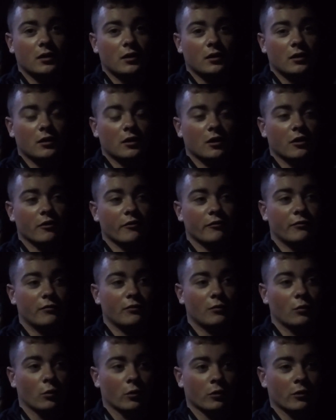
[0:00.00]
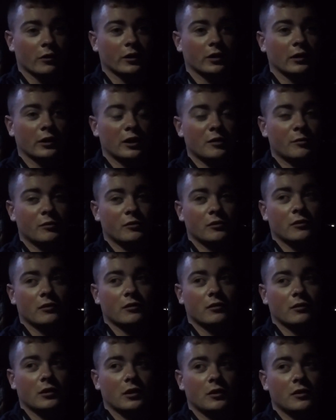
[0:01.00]
of work and labor,
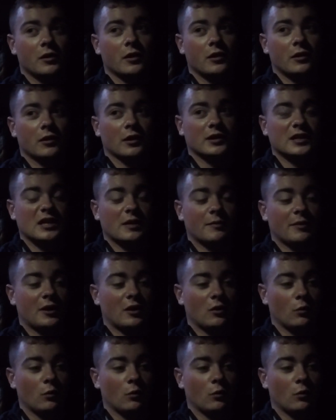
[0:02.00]
and then on top of that,